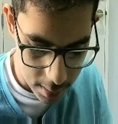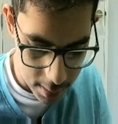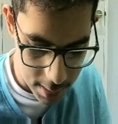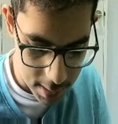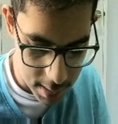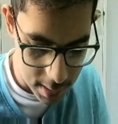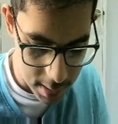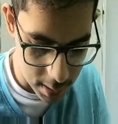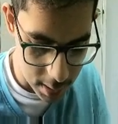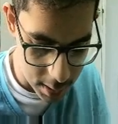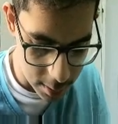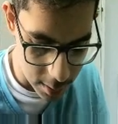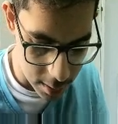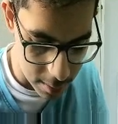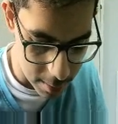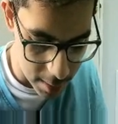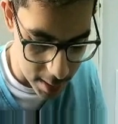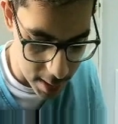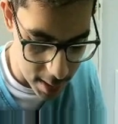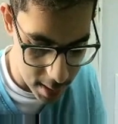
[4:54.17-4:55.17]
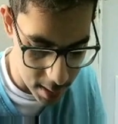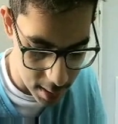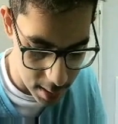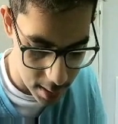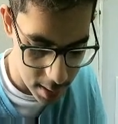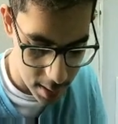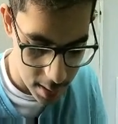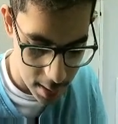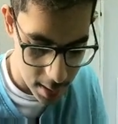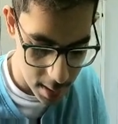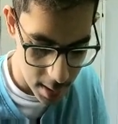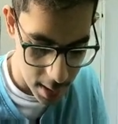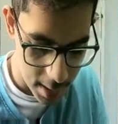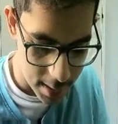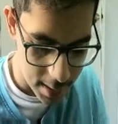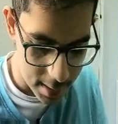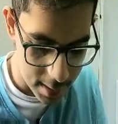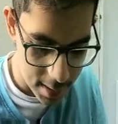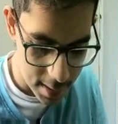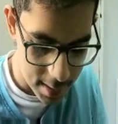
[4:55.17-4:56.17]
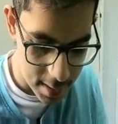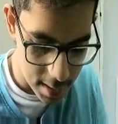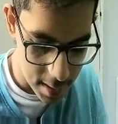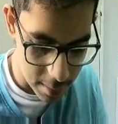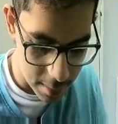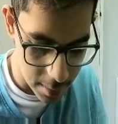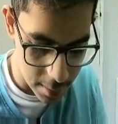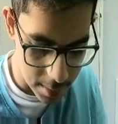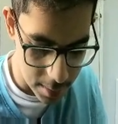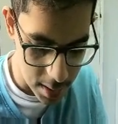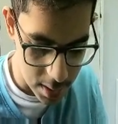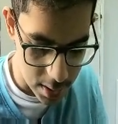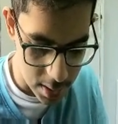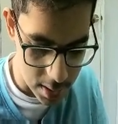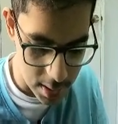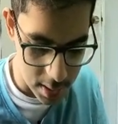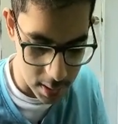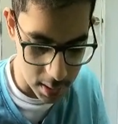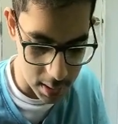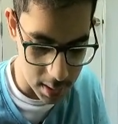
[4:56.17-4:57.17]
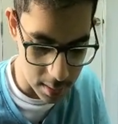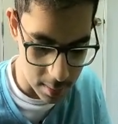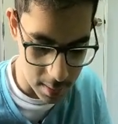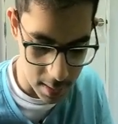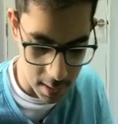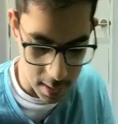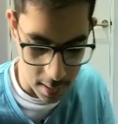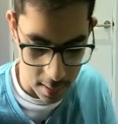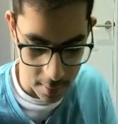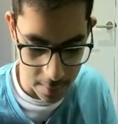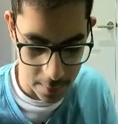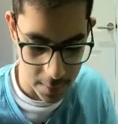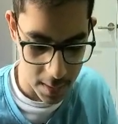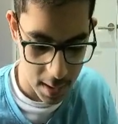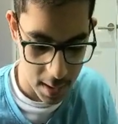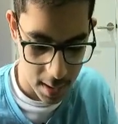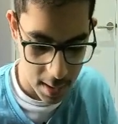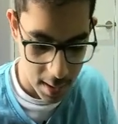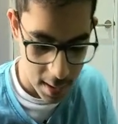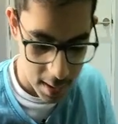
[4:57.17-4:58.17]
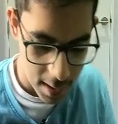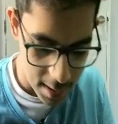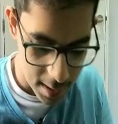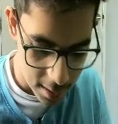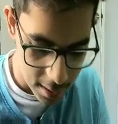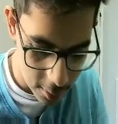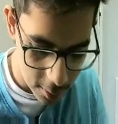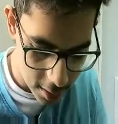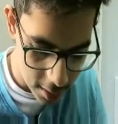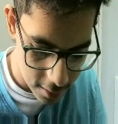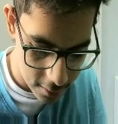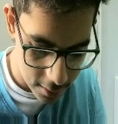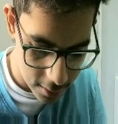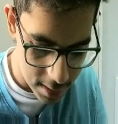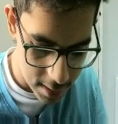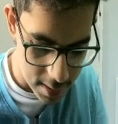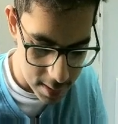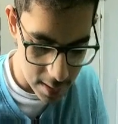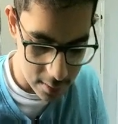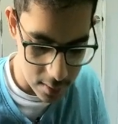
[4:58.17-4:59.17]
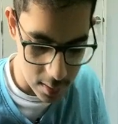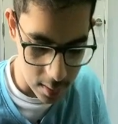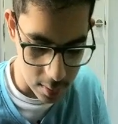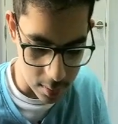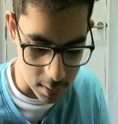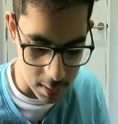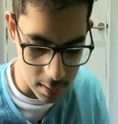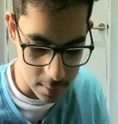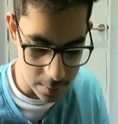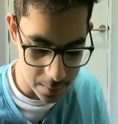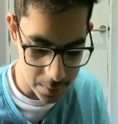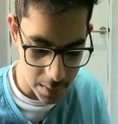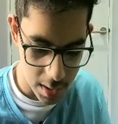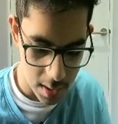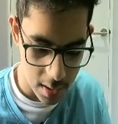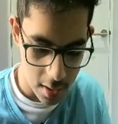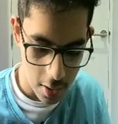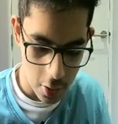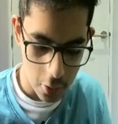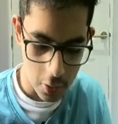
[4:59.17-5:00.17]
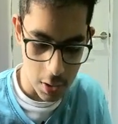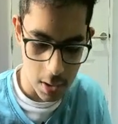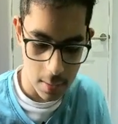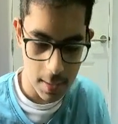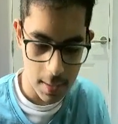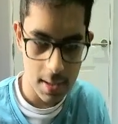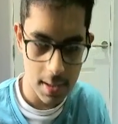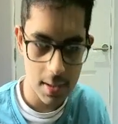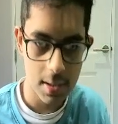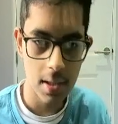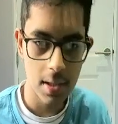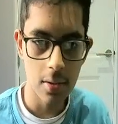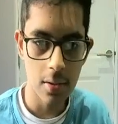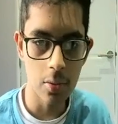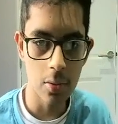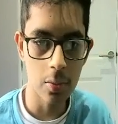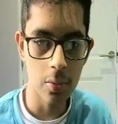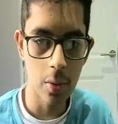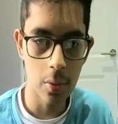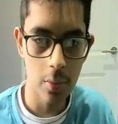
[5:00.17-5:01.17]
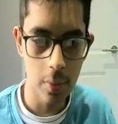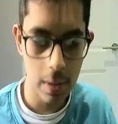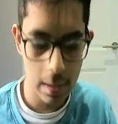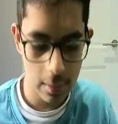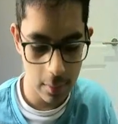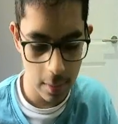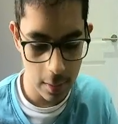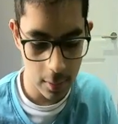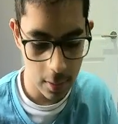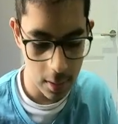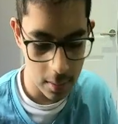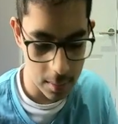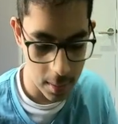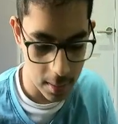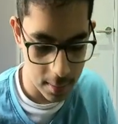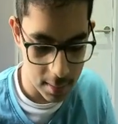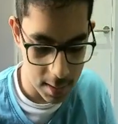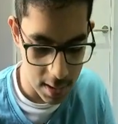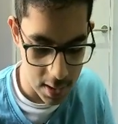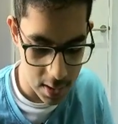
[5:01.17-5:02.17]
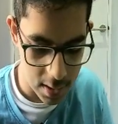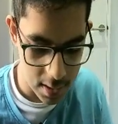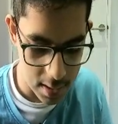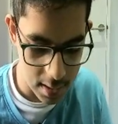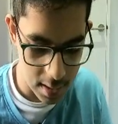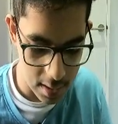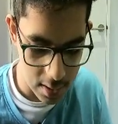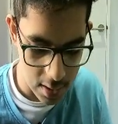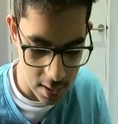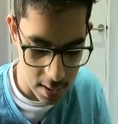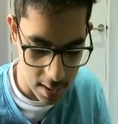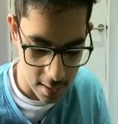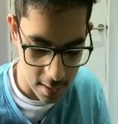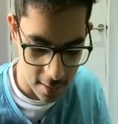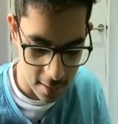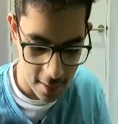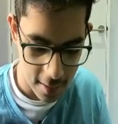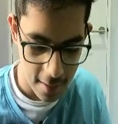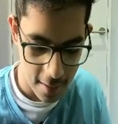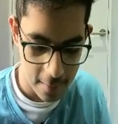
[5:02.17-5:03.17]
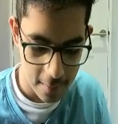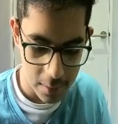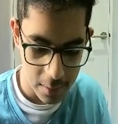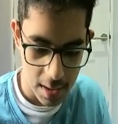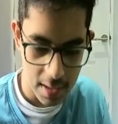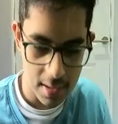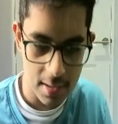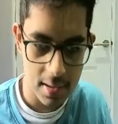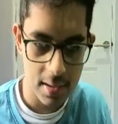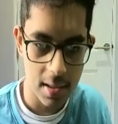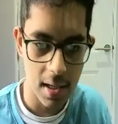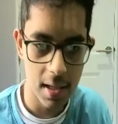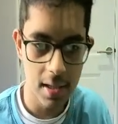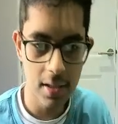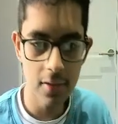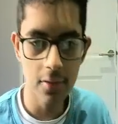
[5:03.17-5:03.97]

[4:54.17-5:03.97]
starting with B, and then these are the permutations starting with A. And now we're looking for the 7th one, which means we want a permutation such that it's kind